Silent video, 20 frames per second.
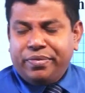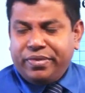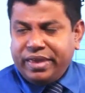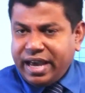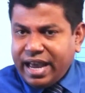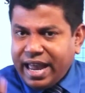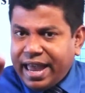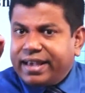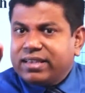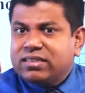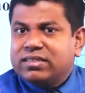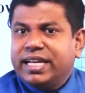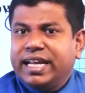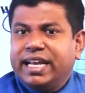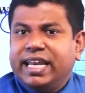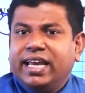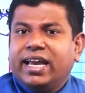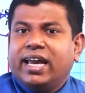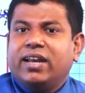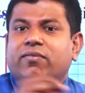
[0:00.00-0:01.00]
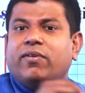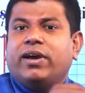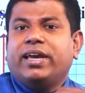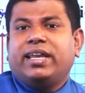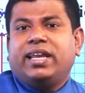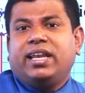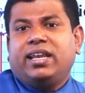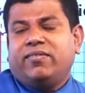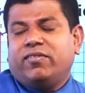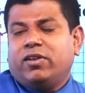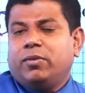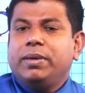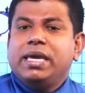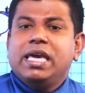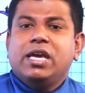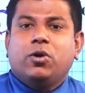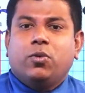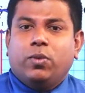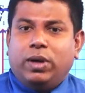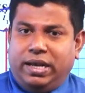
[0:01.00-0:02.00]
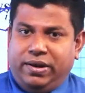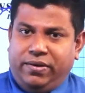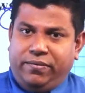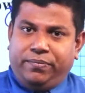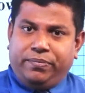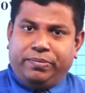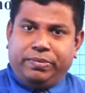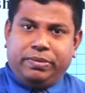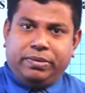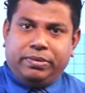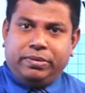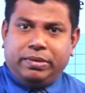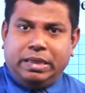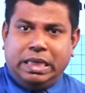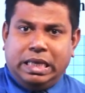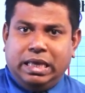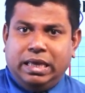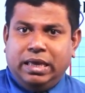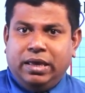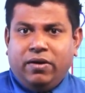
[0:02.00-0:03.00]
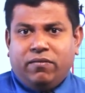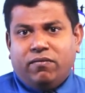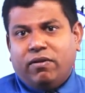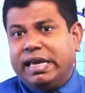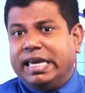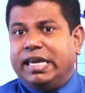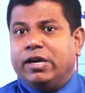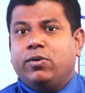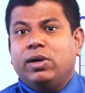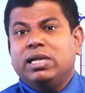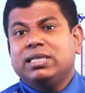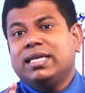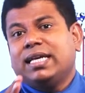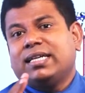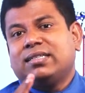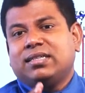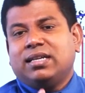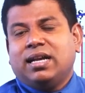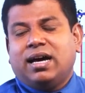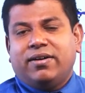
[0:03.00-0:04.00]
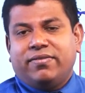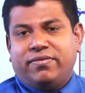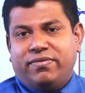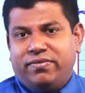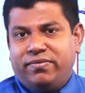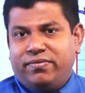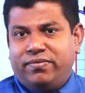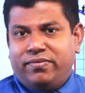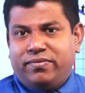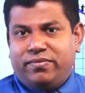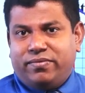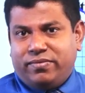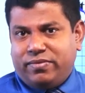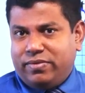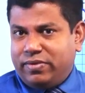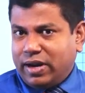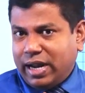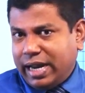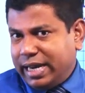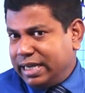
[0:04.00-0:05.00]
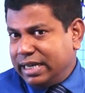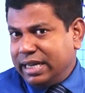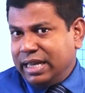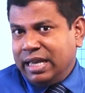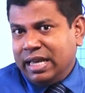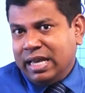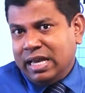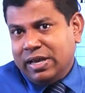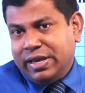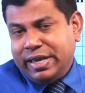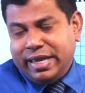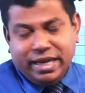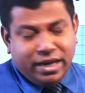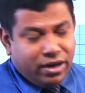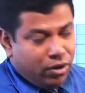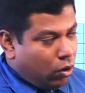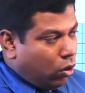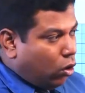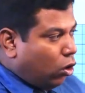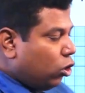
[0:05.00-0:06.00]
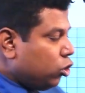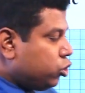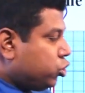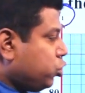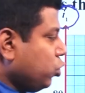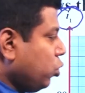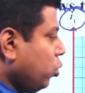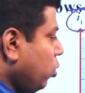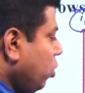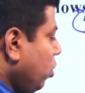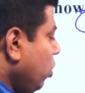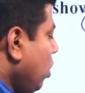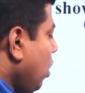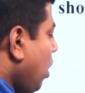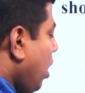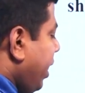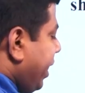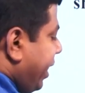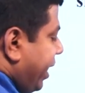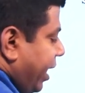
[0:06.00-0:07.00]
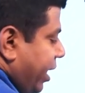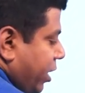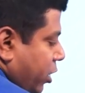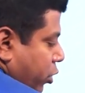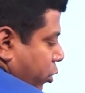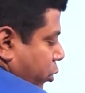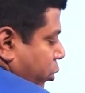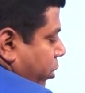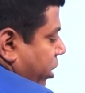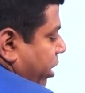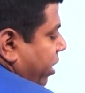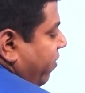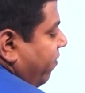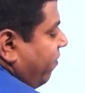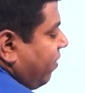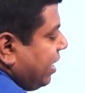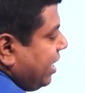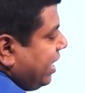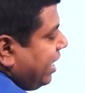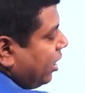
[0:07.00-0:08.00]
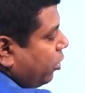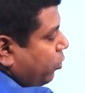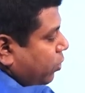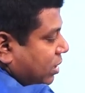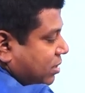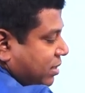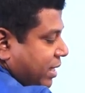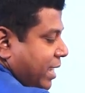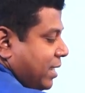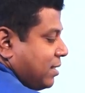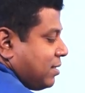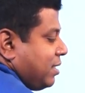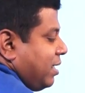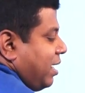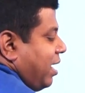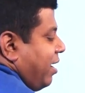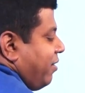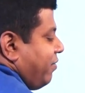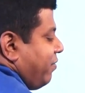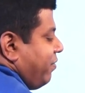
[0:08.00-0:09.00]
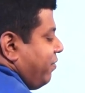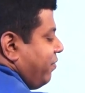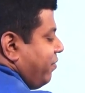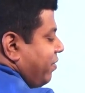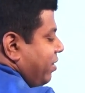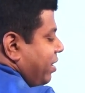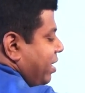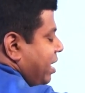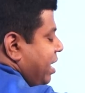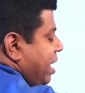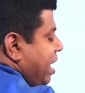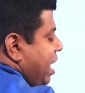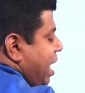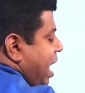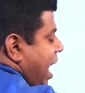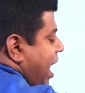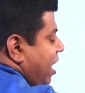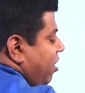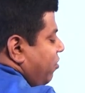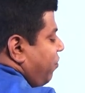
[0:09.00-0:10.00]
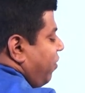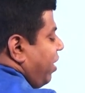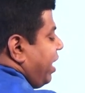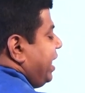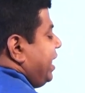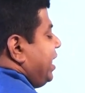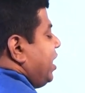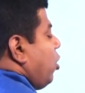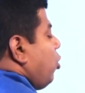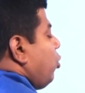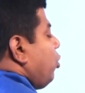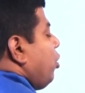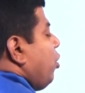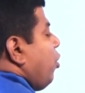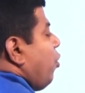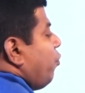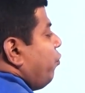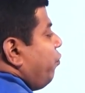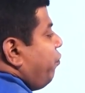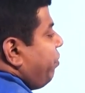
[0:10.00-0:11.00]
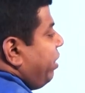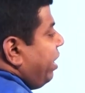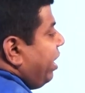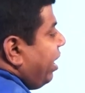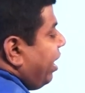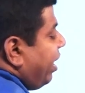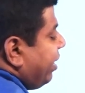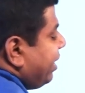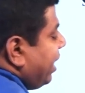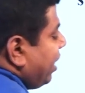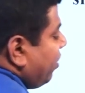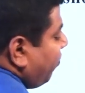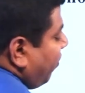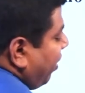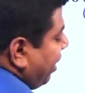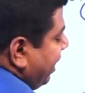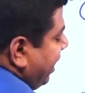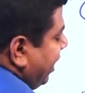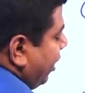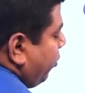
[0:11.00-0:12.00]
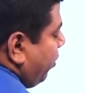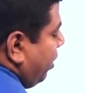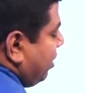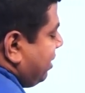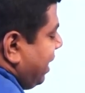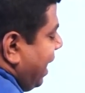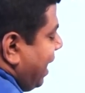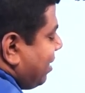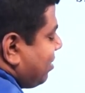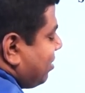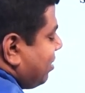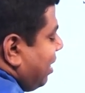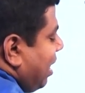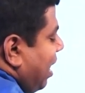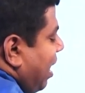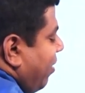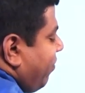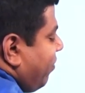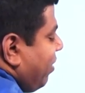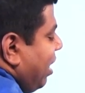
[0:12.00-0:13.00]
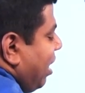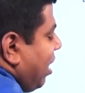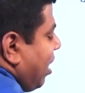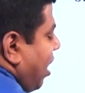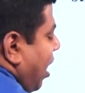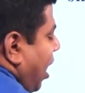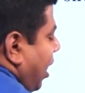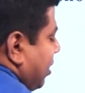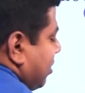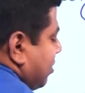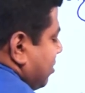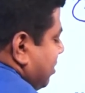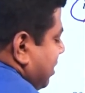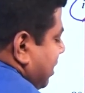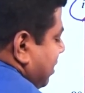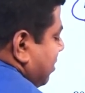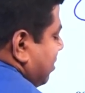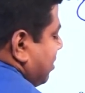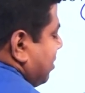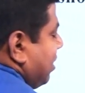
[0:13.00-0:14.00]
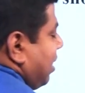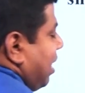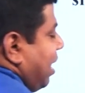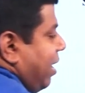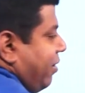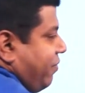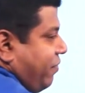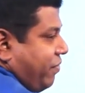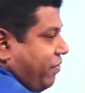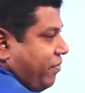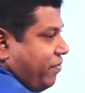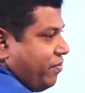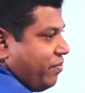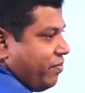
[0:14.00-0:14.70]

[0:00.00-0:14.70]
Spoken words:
their x reading and y reading will be equal. Y equals x graph, right? Here also I can draw a y equals x graph and find out where that y equals x graph cuts this graph.